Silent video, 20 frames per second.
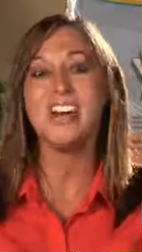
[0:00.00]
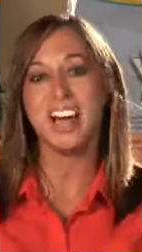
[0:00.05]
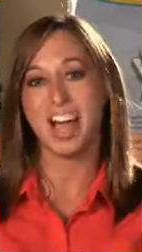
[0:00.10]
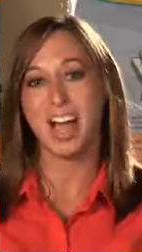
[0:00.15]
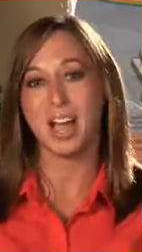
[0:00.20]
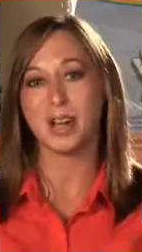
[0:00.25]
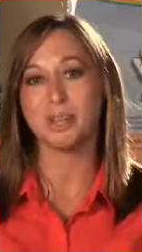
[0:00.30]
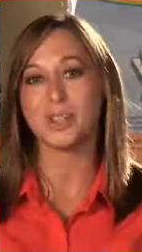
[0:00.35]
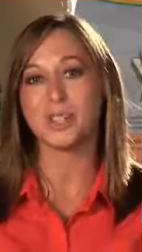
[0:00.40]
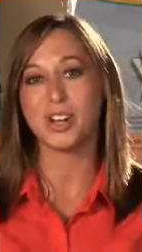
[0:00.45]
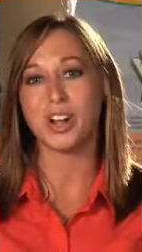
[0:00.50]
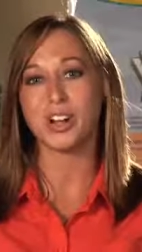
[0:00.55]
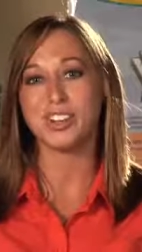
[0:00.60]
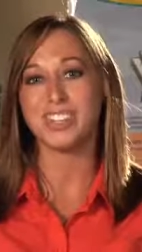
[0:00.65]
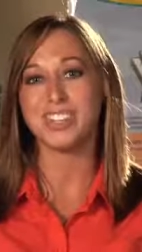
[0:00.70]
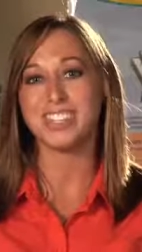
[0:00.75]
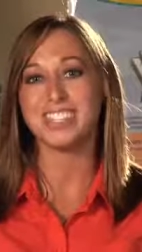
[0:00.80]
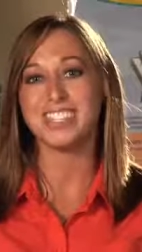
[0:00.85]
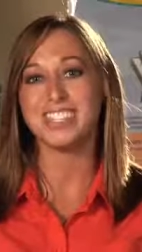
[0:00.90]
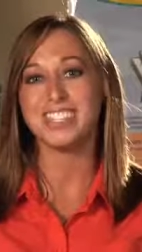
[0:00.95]
I'm
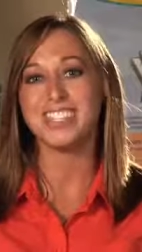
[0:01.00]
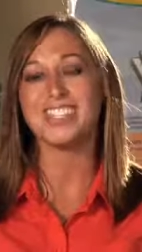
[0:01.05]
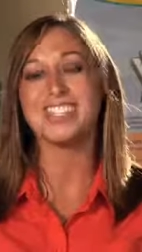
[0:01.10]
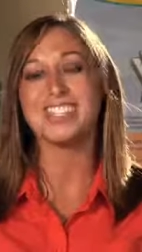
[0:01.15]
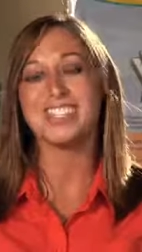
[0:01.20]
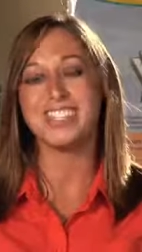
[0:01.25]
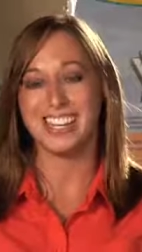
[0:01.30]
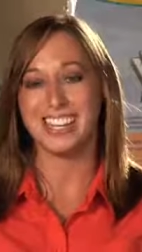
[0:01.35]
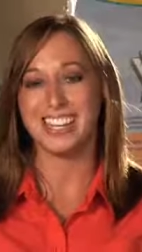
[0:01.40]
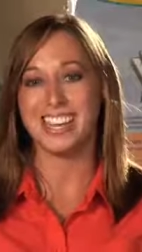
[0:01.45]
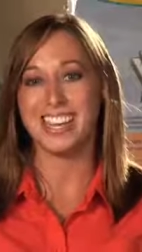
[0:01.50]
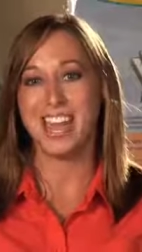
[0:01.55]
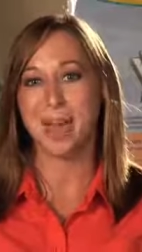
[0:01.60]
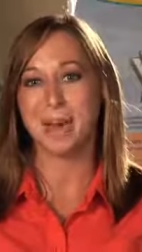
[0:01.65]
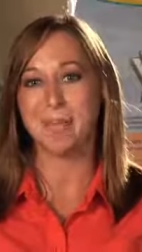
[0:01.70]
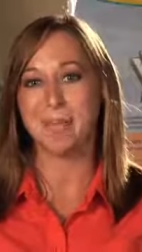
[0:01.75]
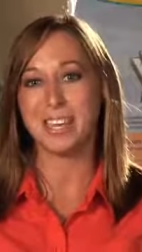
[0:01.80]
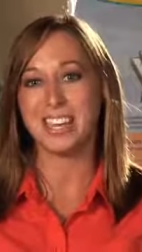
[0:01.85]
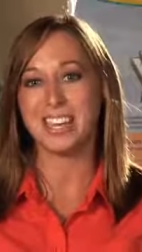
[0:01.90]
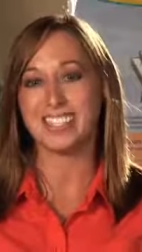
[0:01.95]
Charlotte, and eat
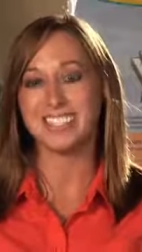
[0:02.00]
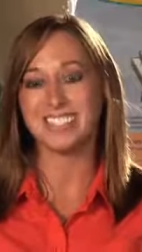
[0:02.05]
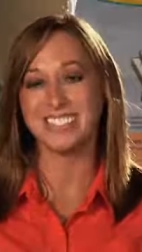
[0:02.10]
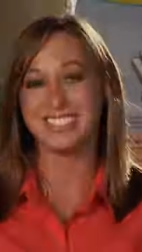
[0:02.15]
happy.